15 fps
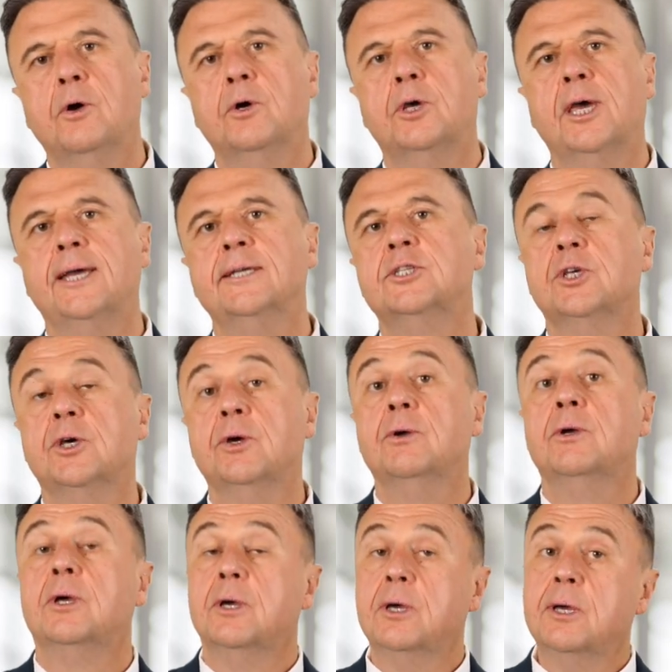Okay, so
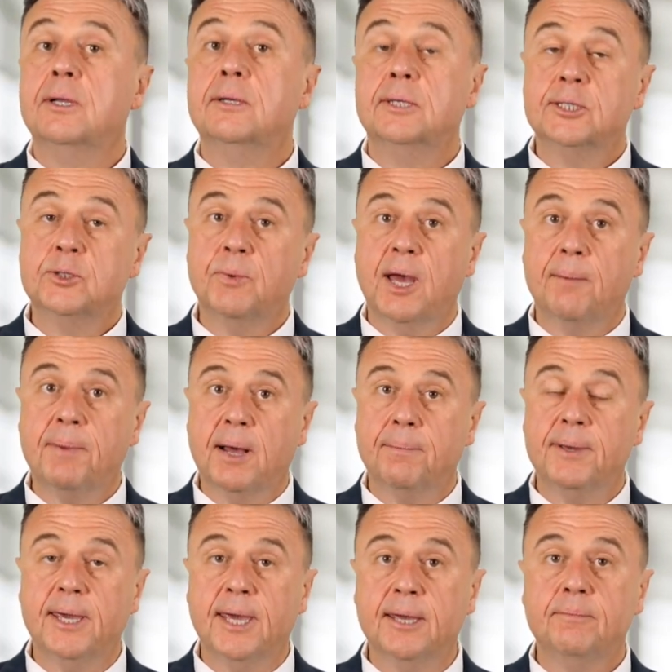let's wrap
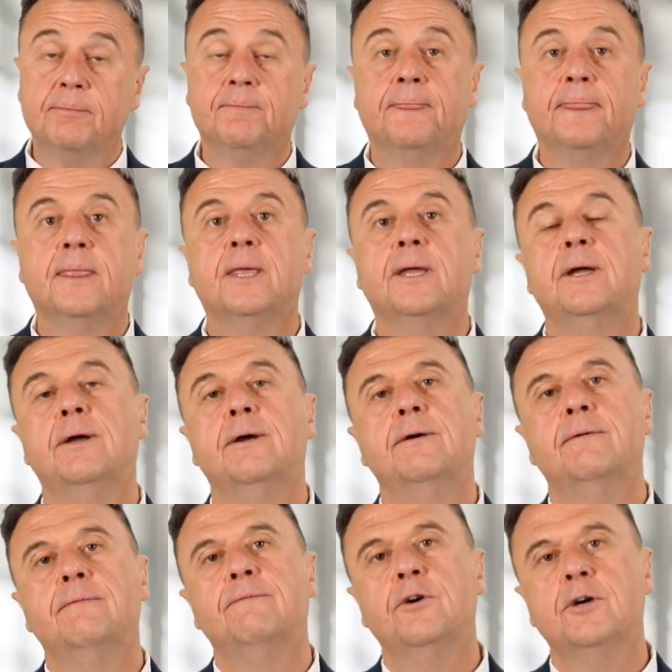up here.
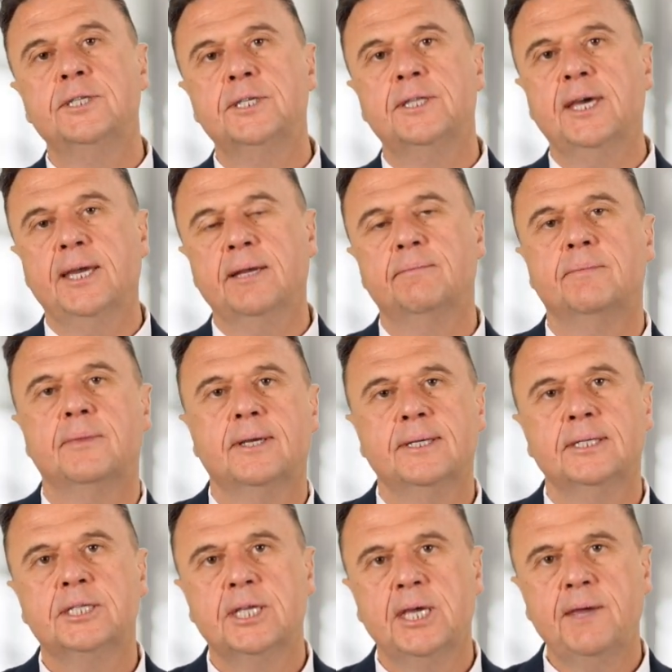First thing,
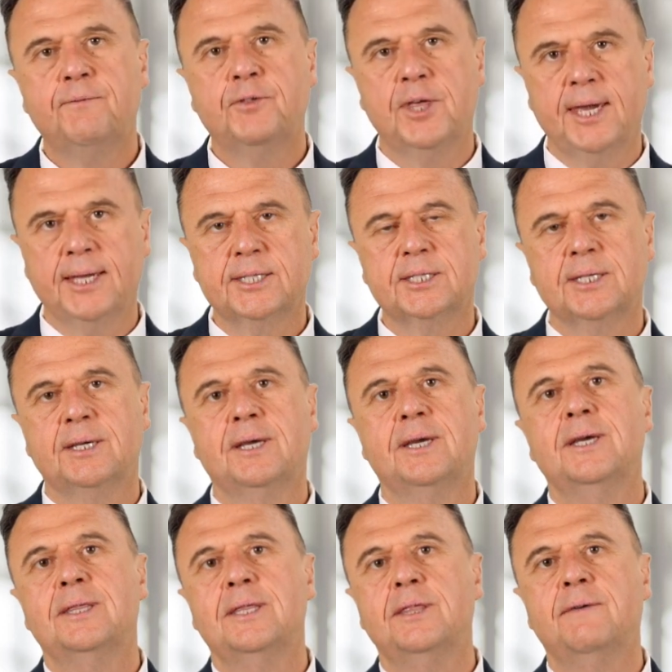Steve thinks
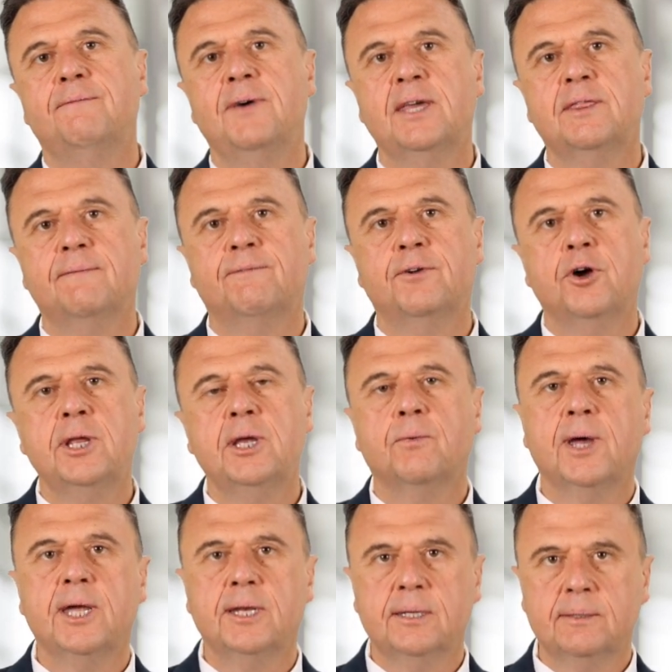that the fact that floating
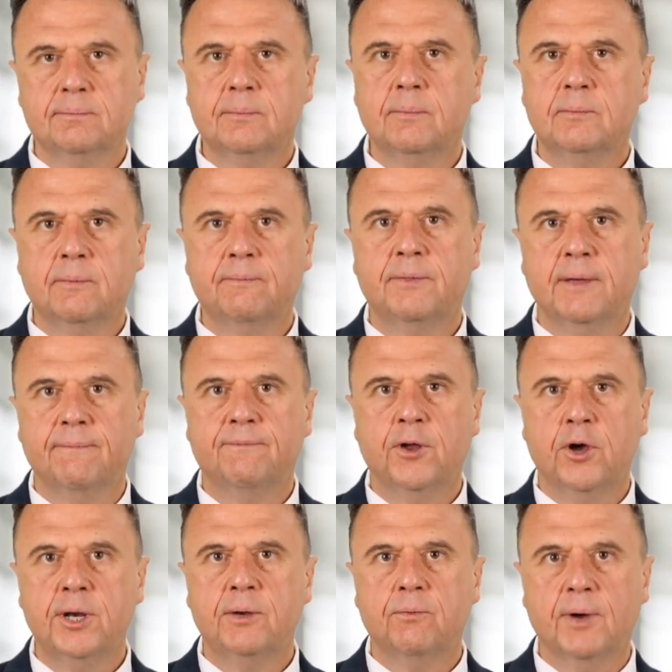
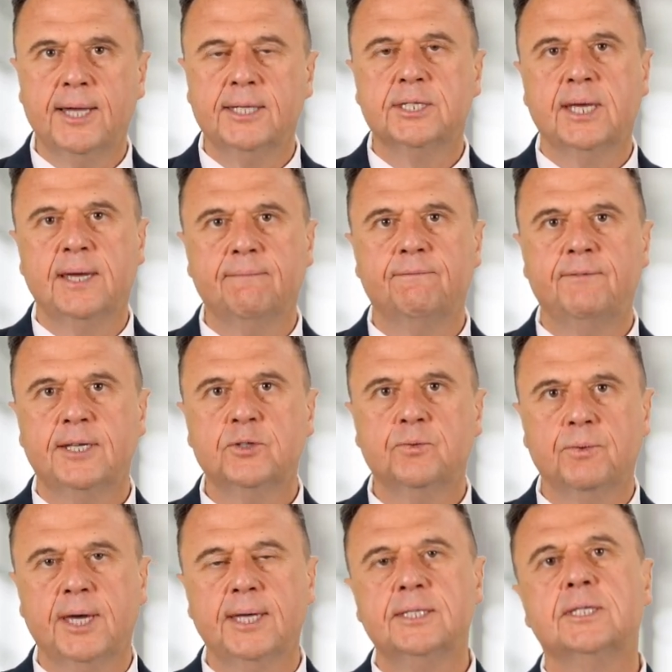rates and fixed
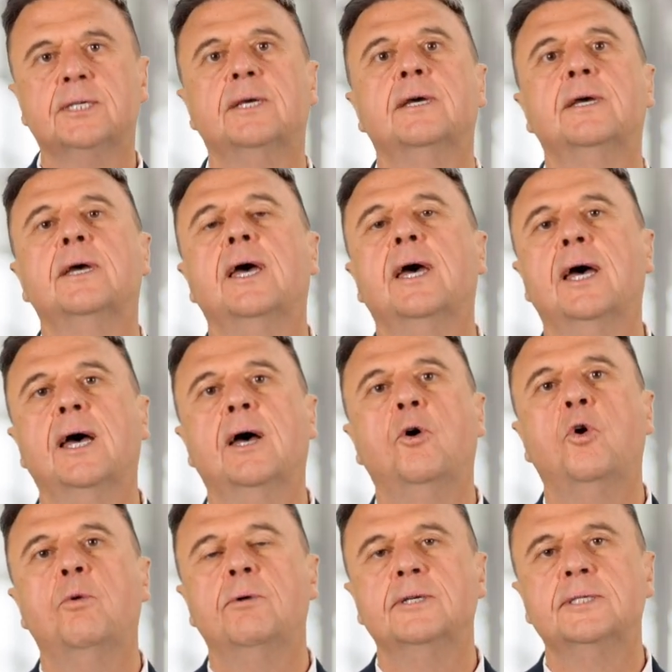rates are
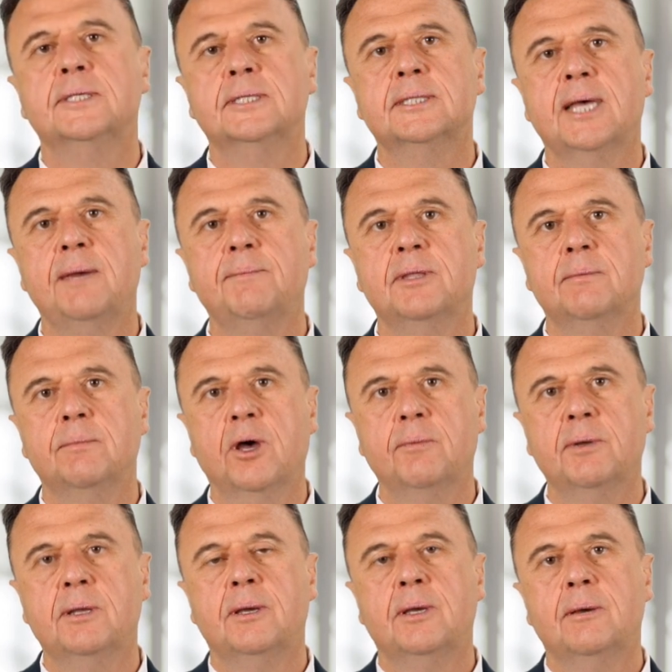almost the same at the
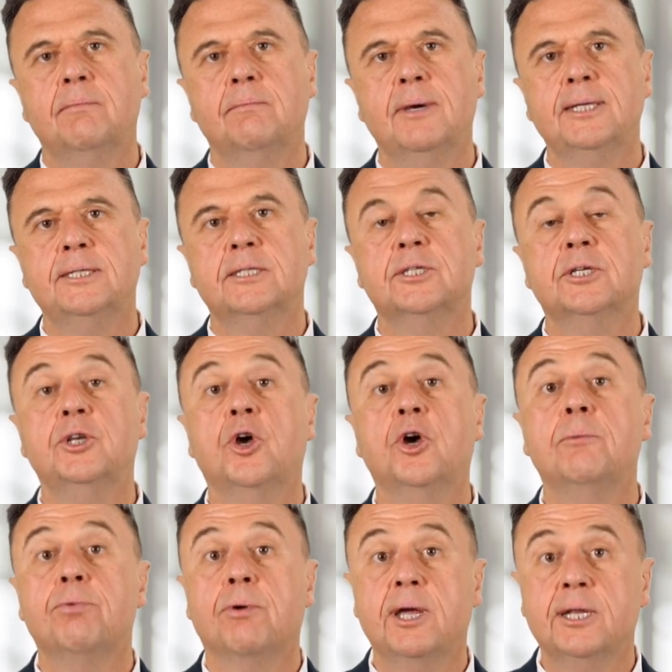moment means it's a
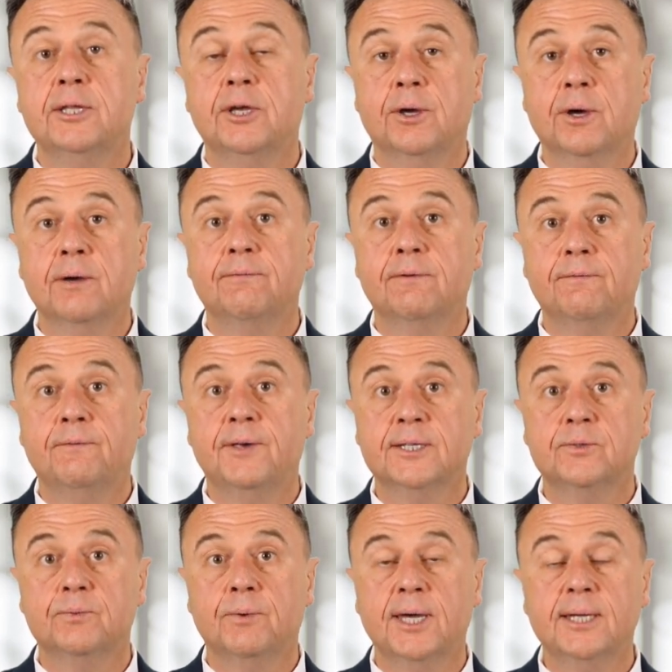no-brainer to go for
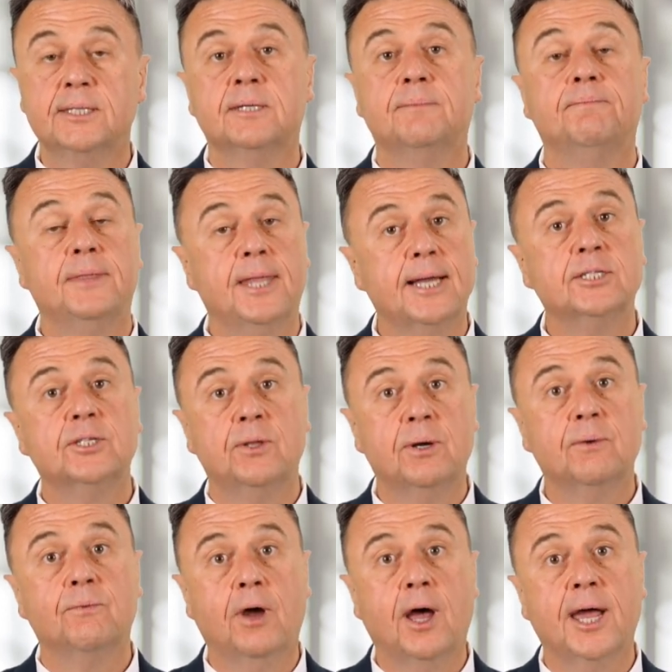fixed rates. That's
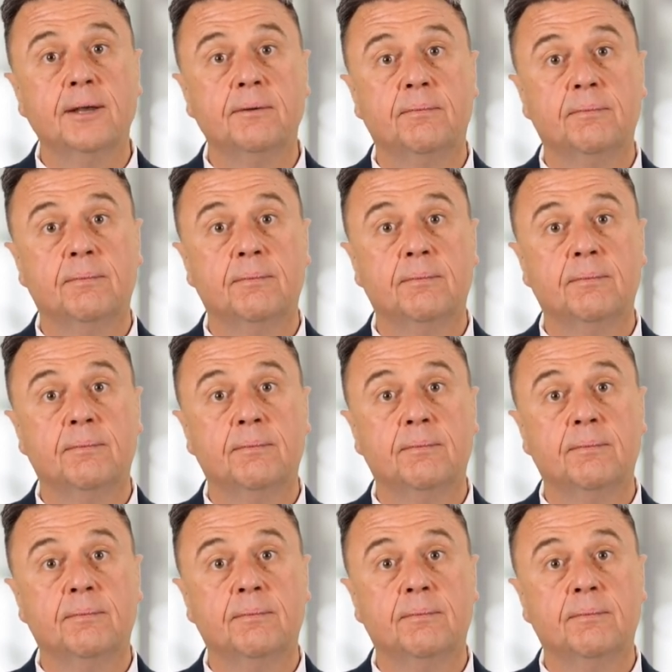not right.